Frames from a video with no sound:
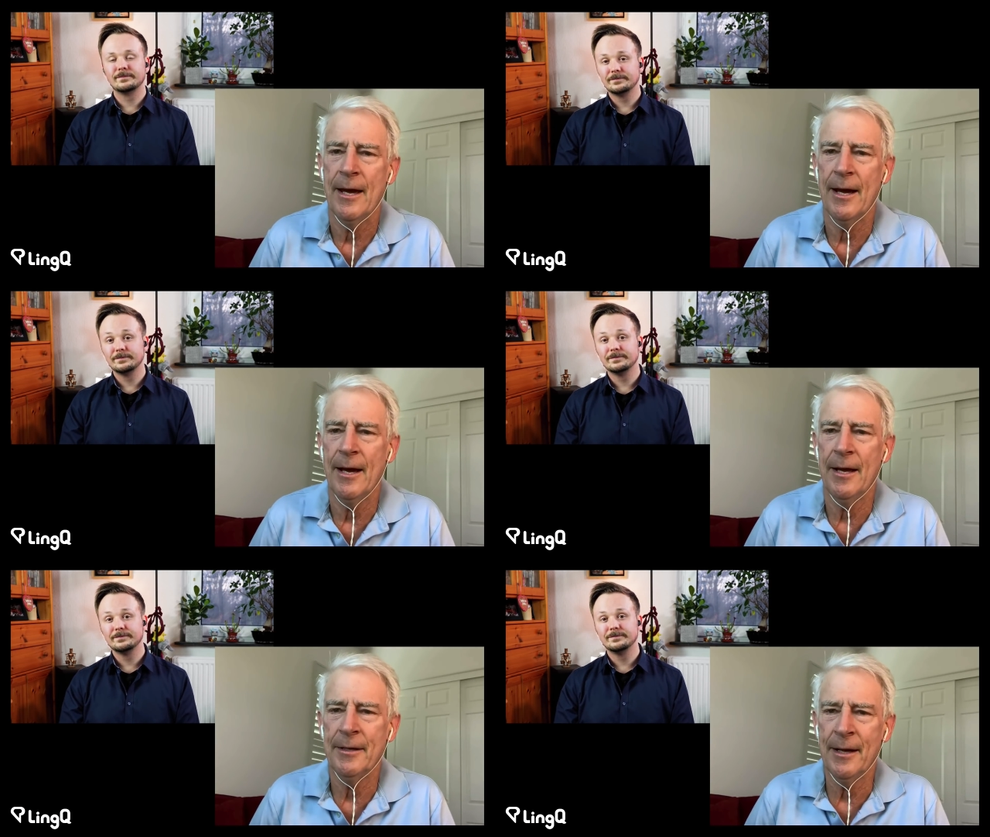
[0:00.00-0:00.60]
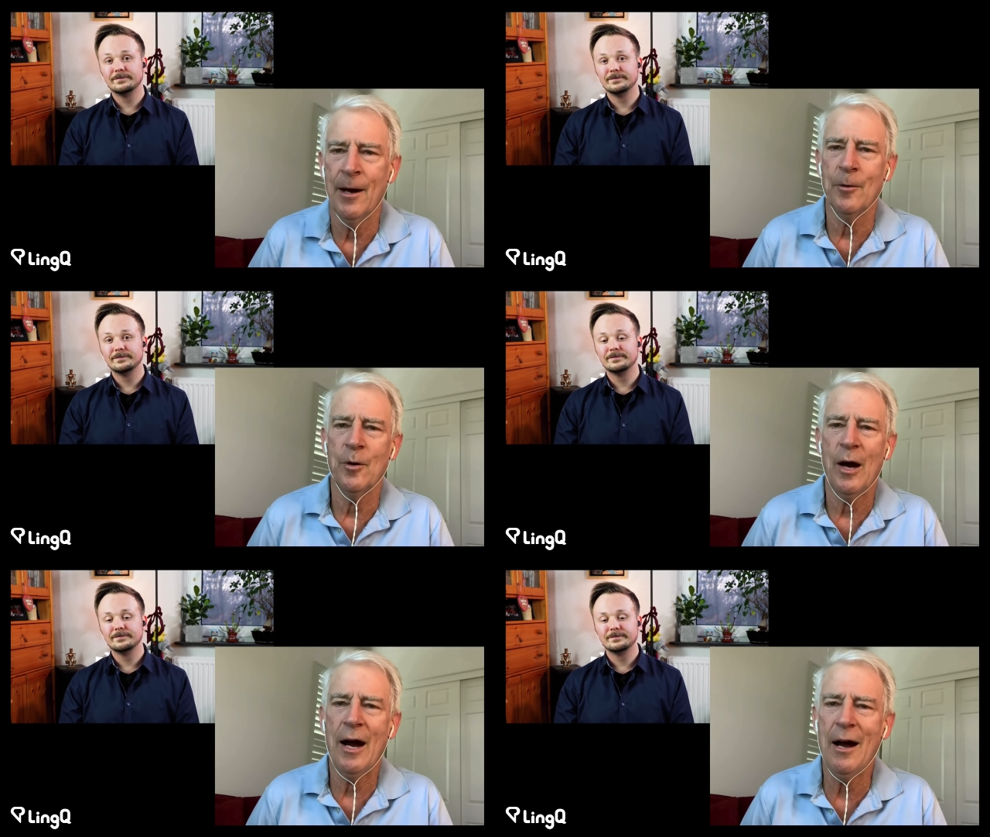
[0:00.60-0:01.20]
Speaker 1: Uh,
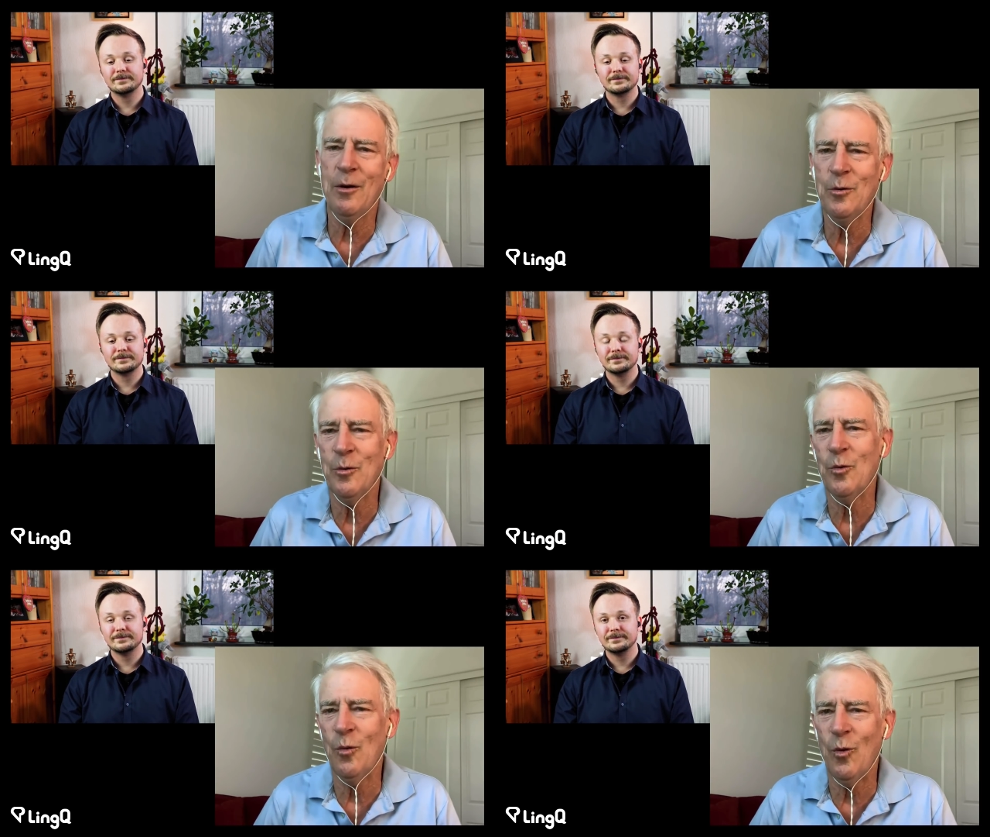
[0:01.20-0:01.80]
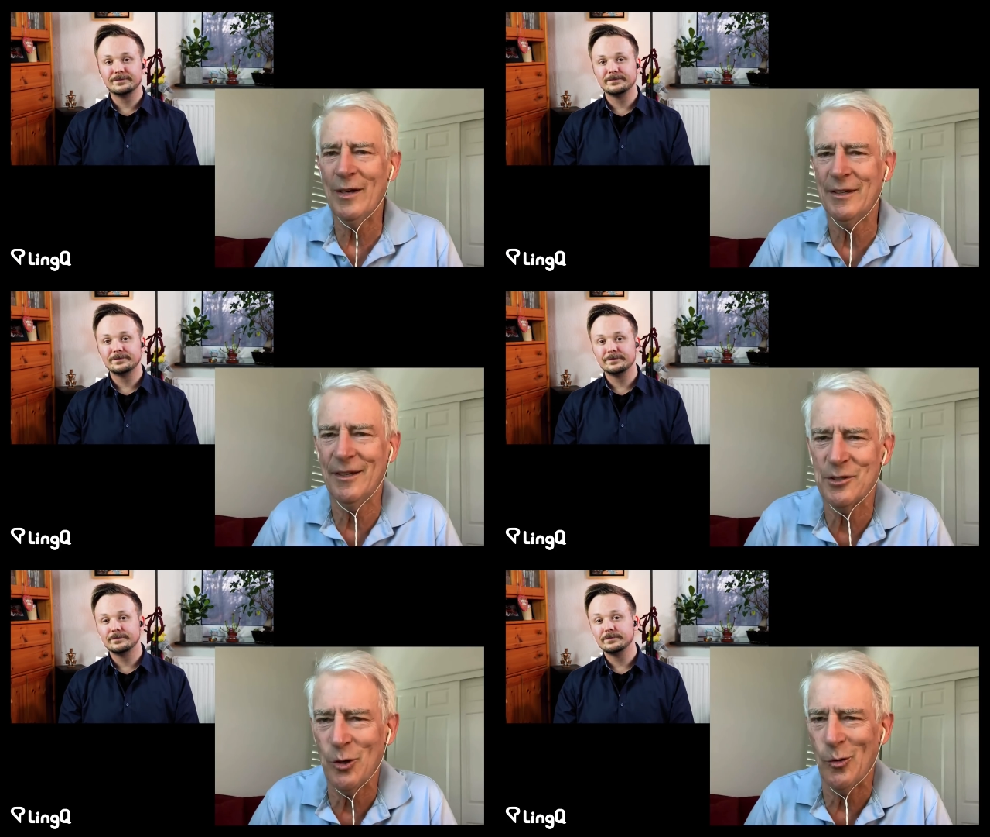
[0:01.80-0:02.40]
now, how, what,
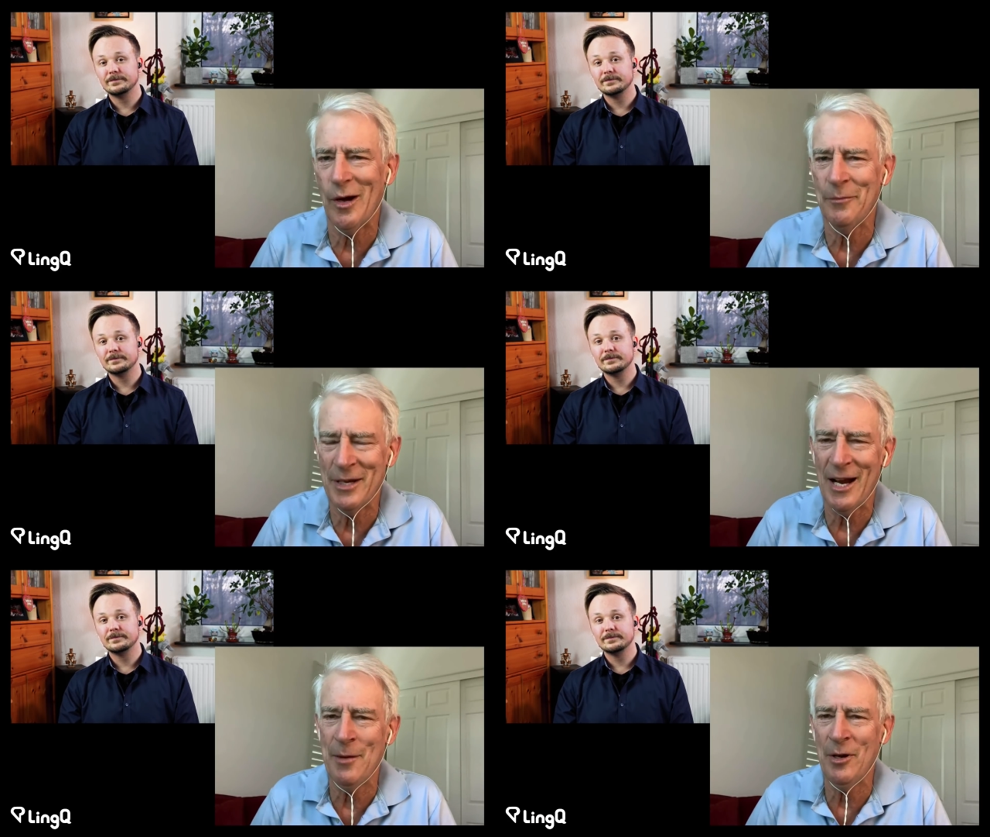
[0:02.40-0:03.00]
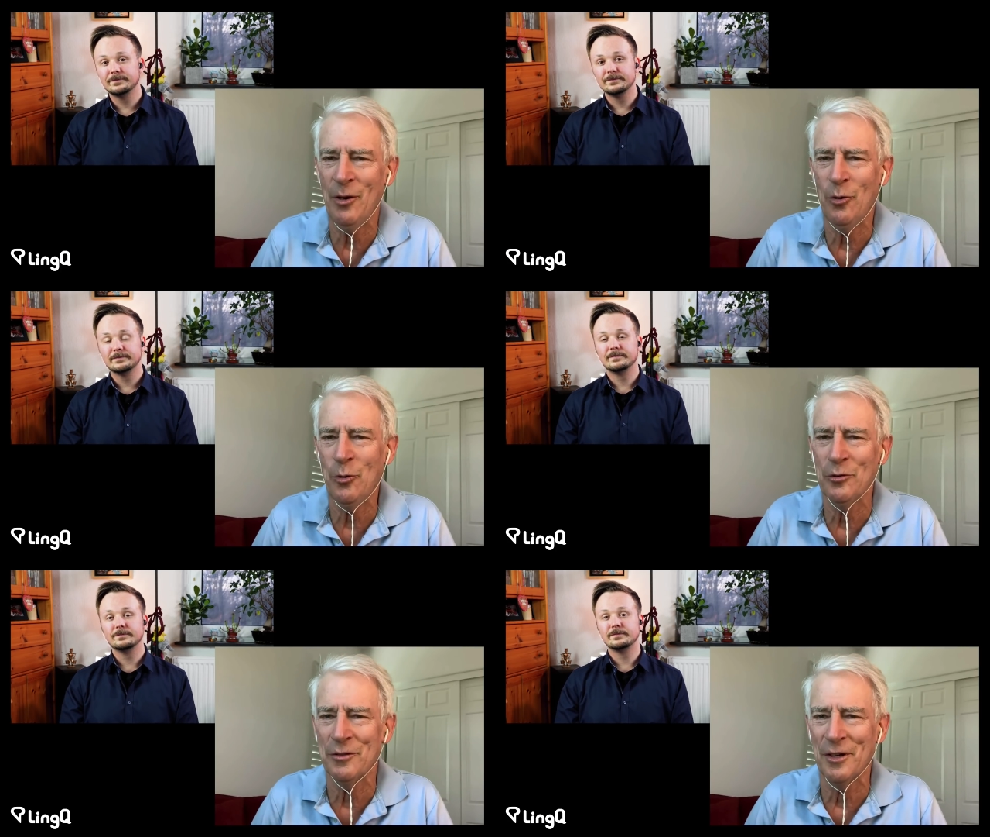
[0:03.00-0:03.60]
so, I mean, I'm an
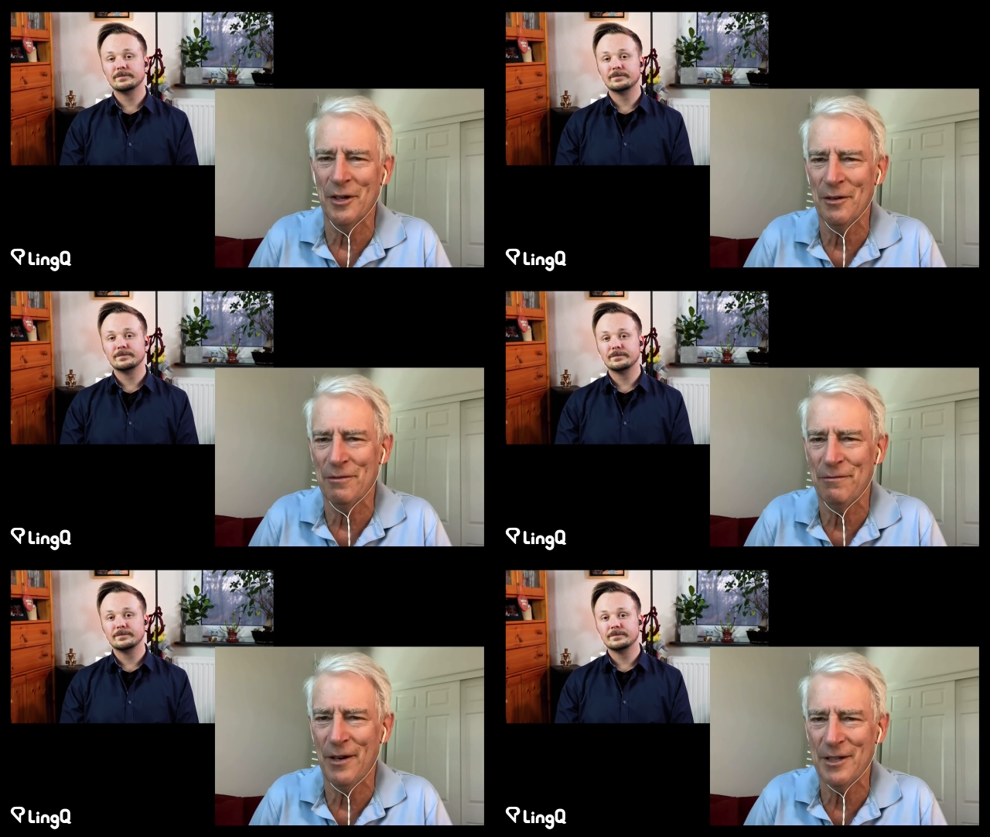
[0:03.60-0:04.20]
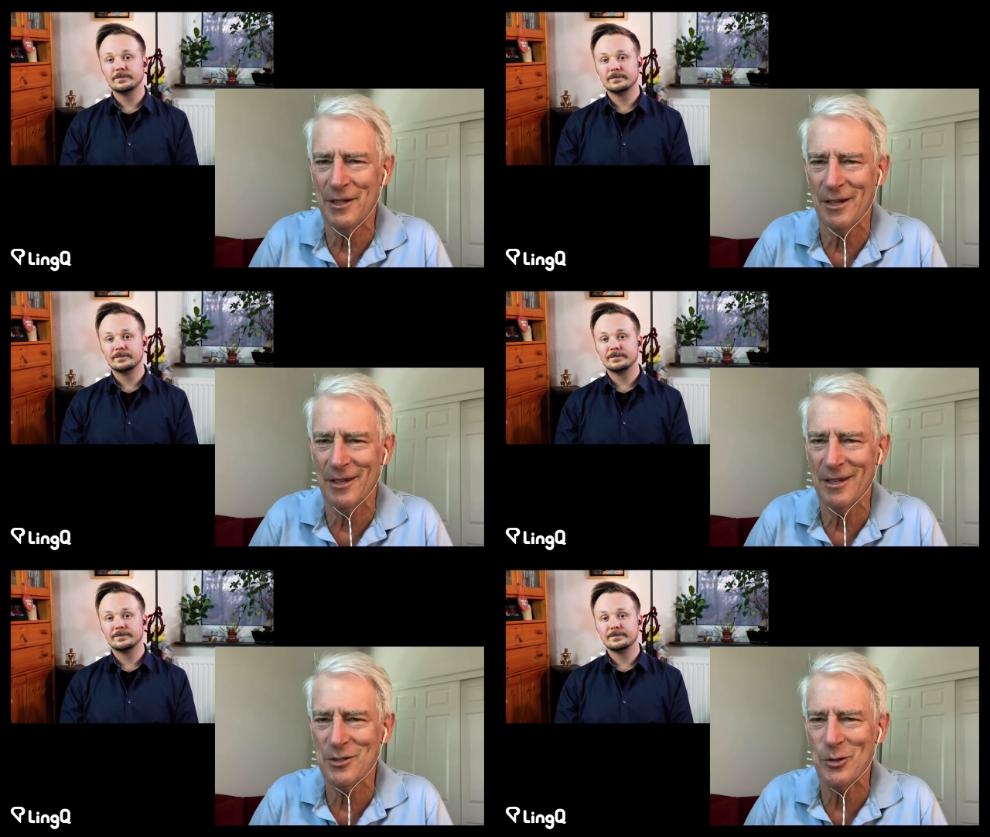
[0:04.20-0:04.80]
old uh,
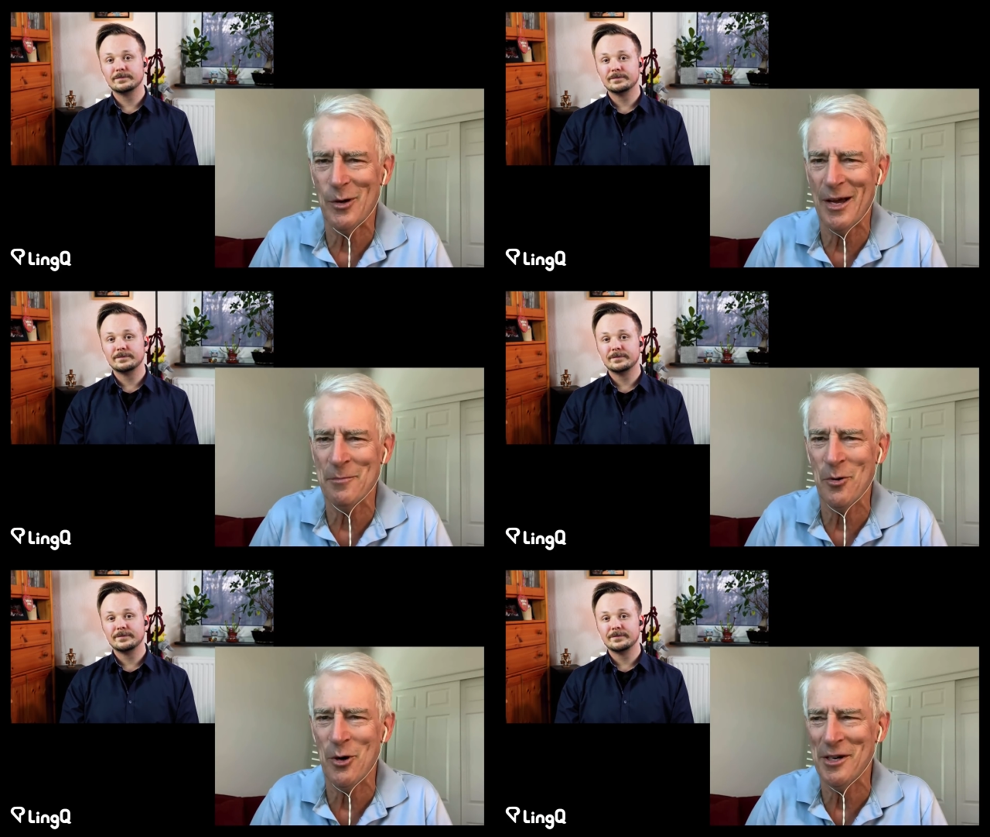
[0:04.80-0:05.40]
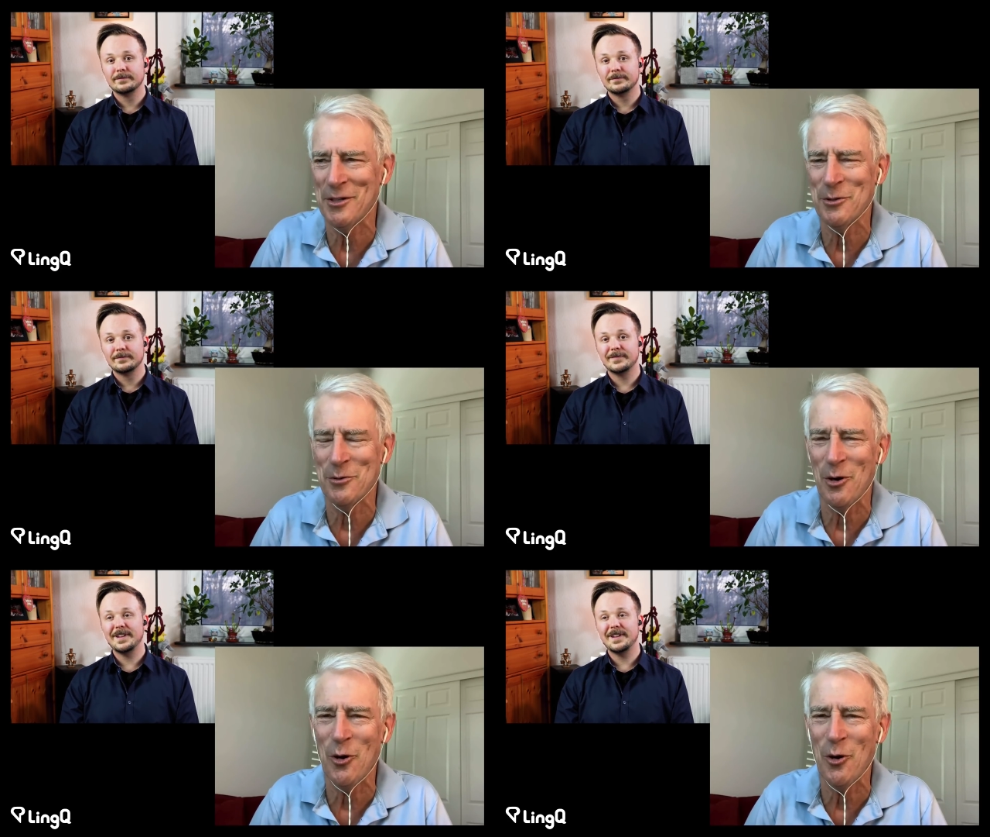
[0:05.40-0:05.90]
fuddy-duddy, so I'm more into